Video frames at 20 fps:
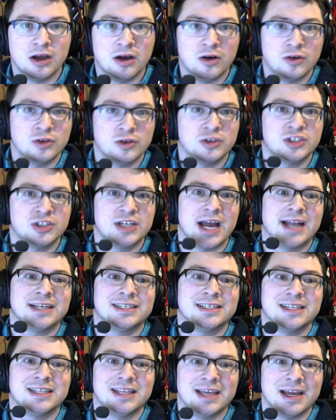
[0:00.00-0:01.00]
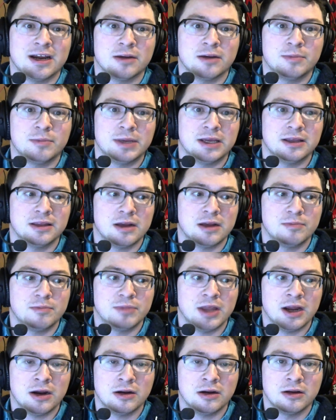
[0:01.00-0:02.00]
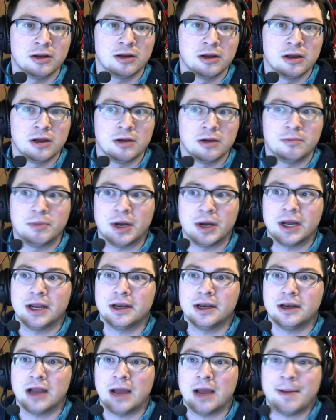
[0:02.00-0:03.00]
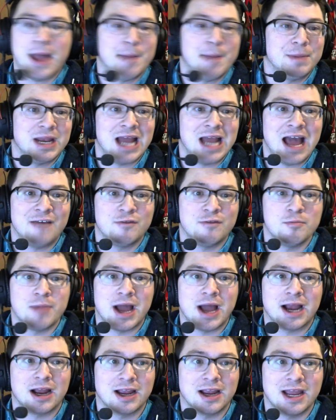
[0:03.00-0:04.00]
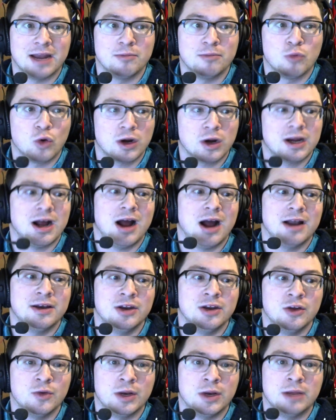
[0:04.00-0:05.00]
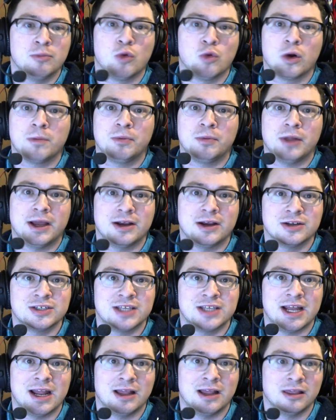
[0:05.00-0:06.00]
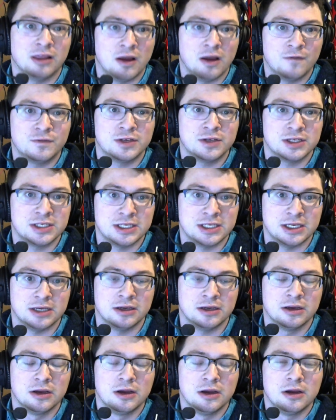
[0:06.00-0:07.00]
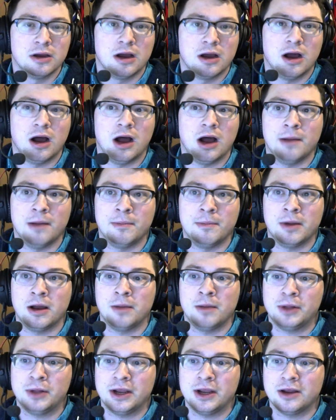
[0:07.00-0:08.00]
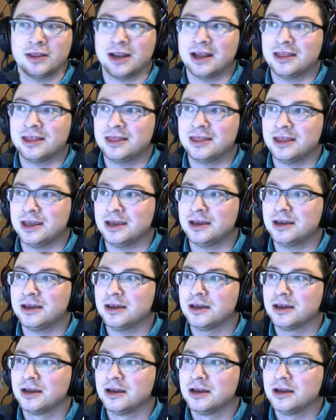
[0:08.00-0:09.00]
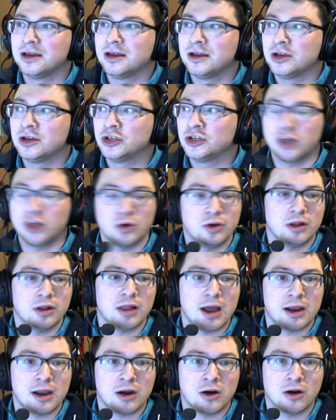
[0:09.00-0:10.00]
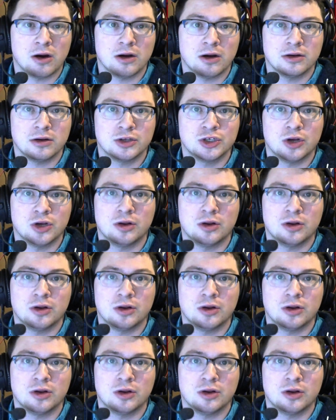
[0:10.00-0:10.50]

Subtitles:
status in the air being up there. But I'm happy to have him back. Again, more continuity, more players that I love to see. A player that I think showed a lot of heart, showed a